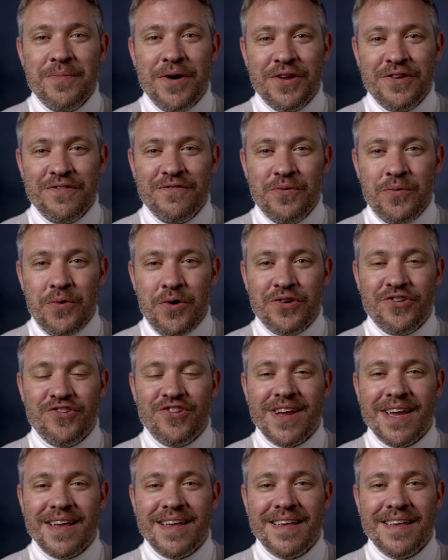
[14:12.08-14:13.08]
much for
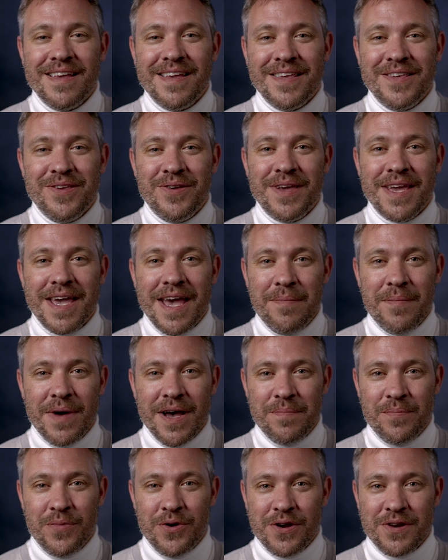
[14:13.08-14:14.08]
watching. You can get
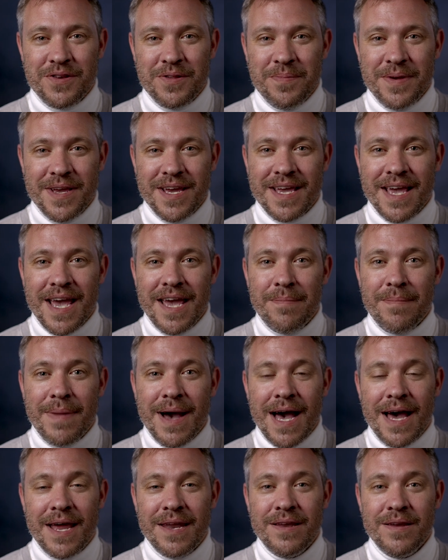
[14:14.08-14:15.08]
my book, To Be a Gay
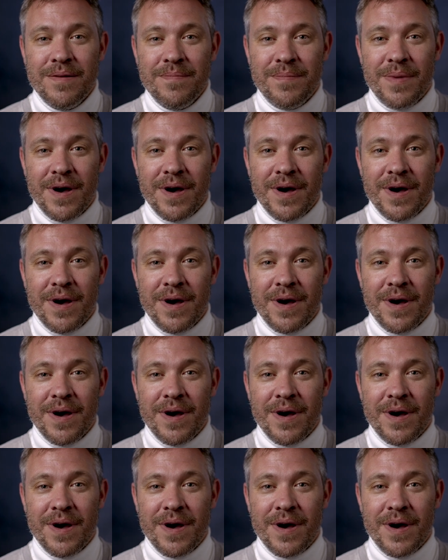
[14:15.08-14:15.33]
Man,